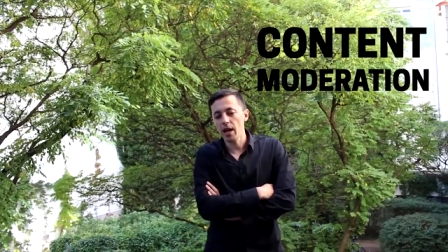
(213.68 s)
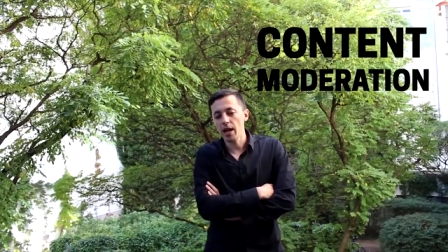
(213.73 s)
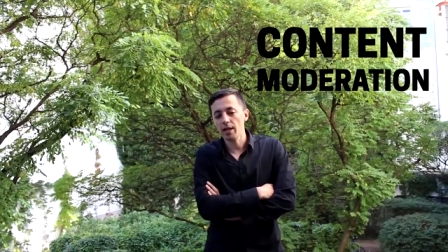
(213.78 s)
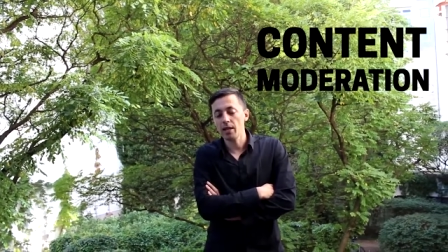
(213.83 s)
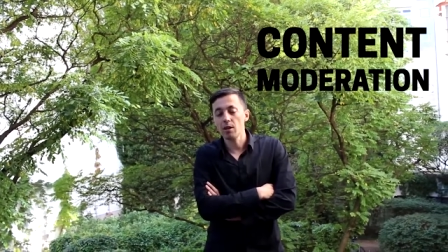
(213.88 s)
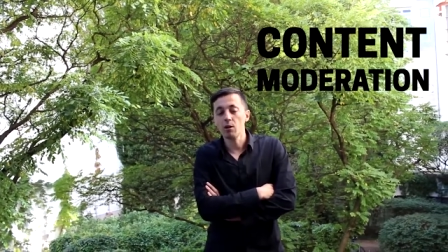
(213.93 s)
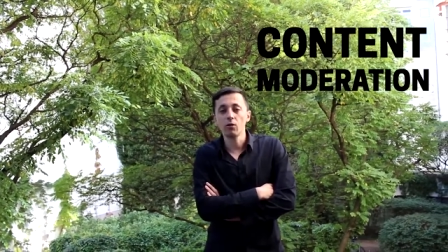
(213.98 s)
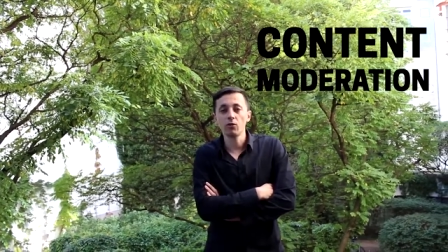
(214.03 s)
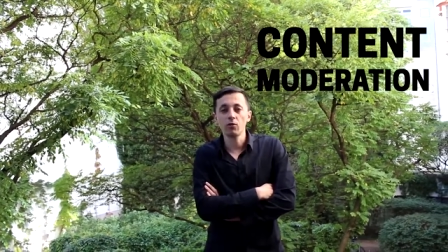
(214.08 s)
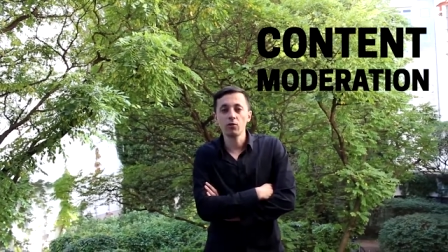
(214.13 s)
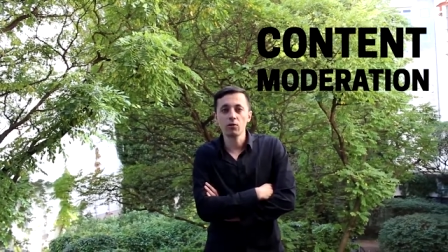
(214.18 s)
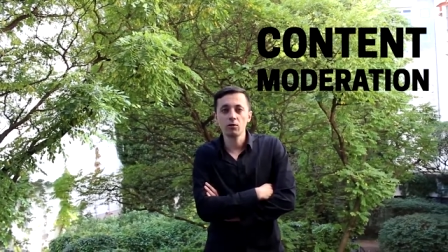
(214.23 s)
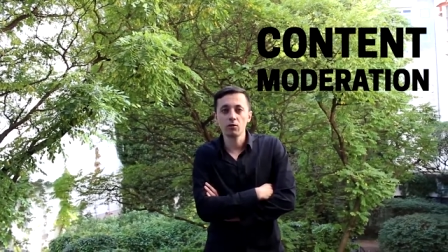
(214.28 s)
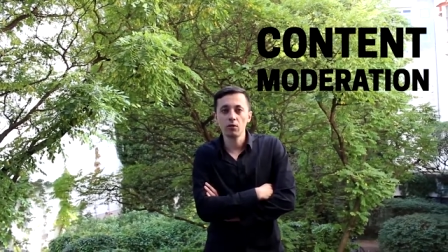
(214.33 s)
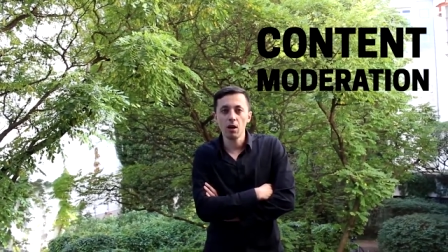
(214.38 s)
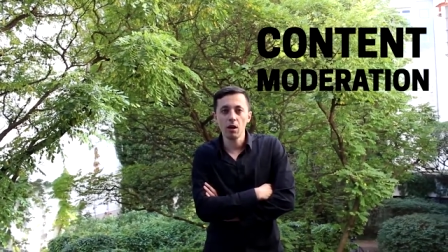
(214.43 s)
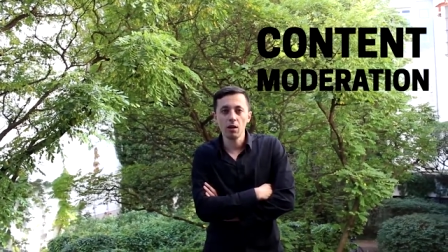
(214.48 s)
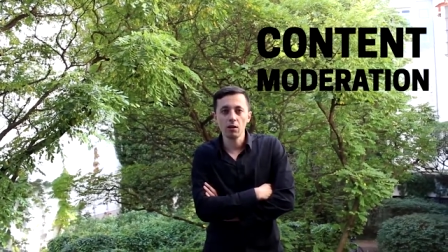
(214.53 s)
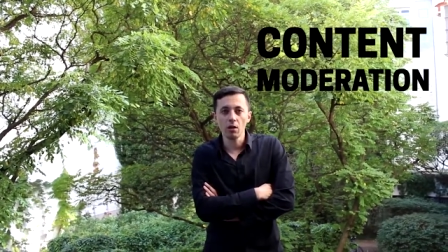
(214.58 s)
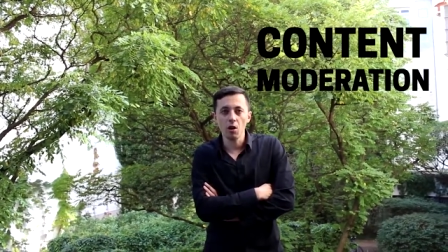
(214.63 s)
and they also
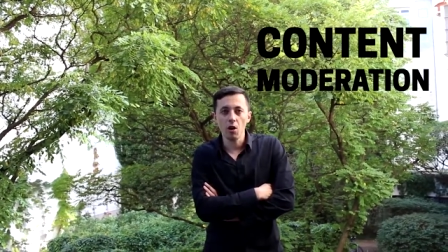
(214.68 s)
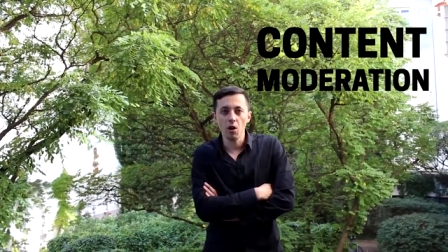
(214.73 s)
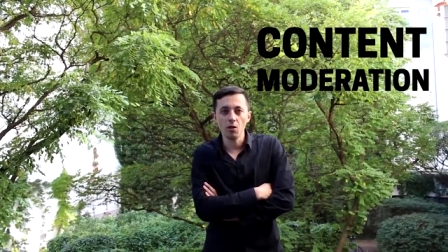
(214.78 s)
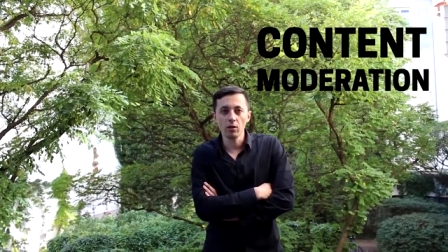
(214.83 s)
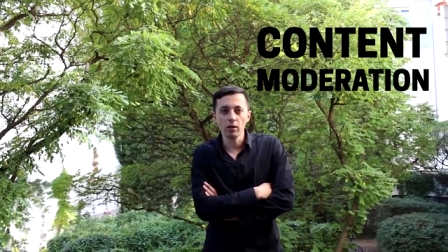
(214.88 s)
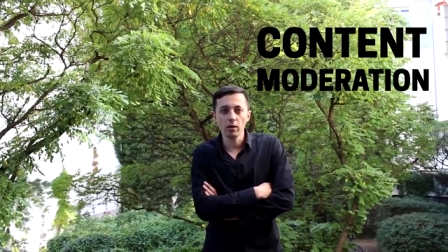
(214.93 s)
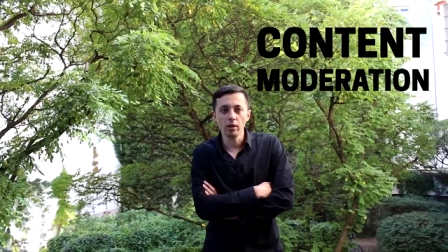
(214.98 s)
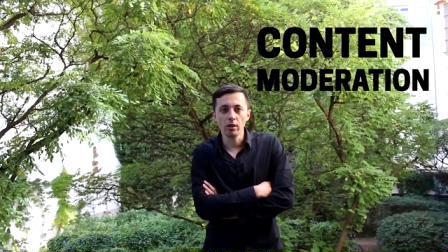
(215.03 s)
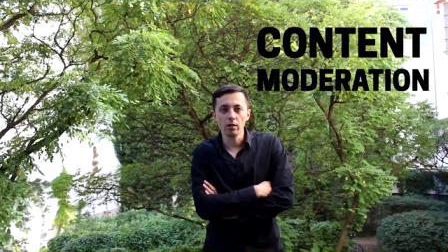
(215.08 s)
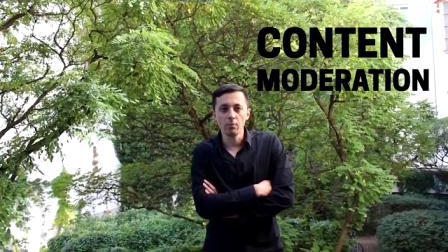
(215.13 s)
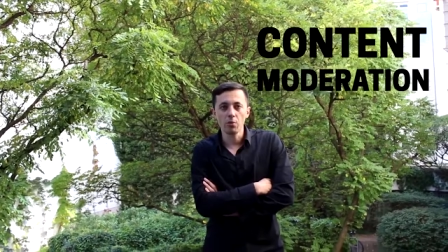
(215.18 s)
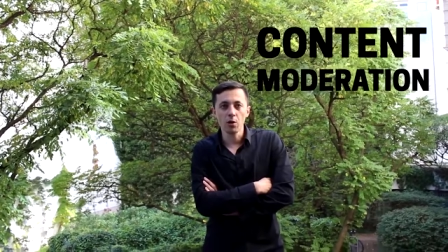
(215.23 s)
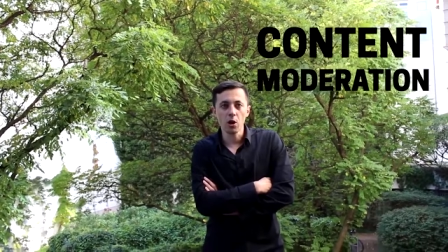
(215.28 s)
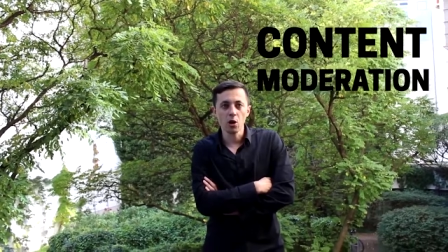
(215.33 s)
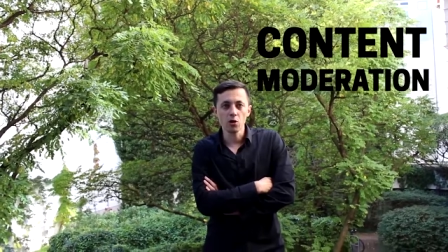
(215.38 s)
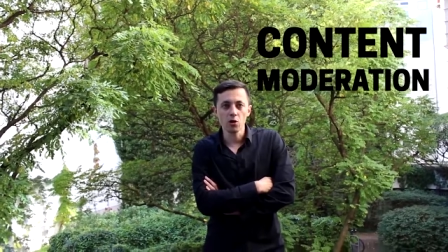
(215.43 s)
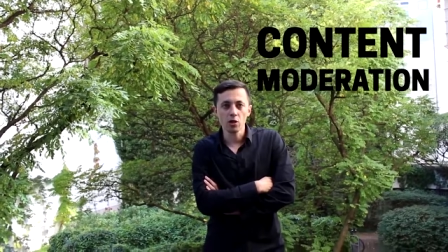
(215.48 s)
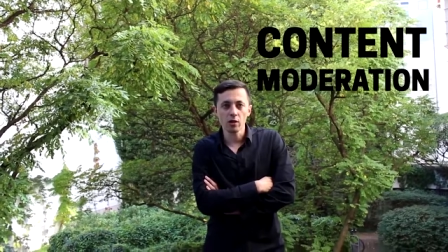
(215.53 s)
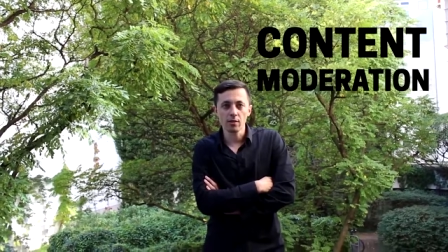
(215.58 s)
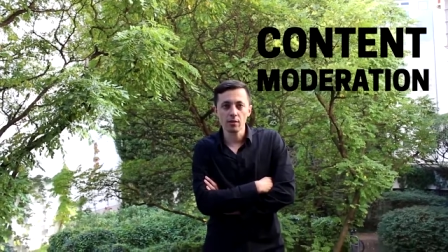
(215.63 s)
done other
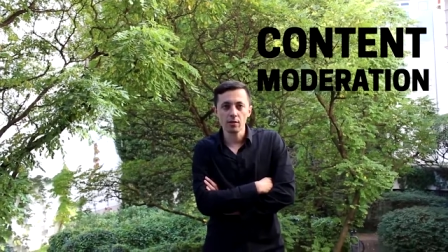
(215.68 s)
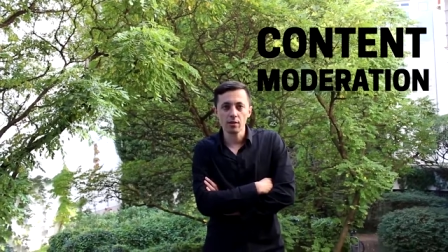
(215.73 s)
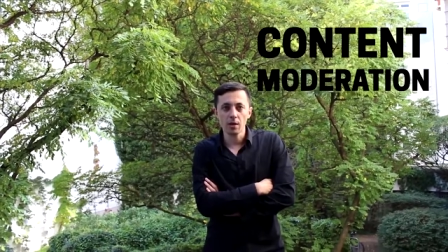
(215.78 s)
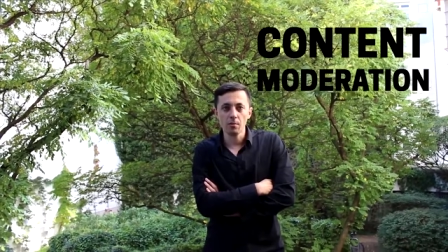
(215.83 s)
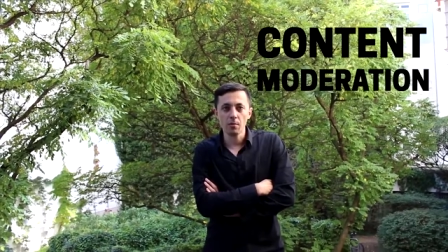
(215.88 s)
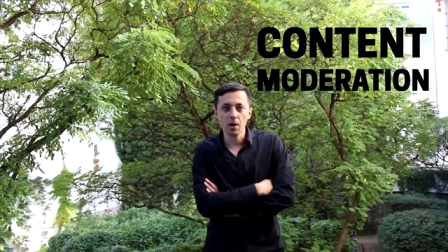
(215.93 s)
projects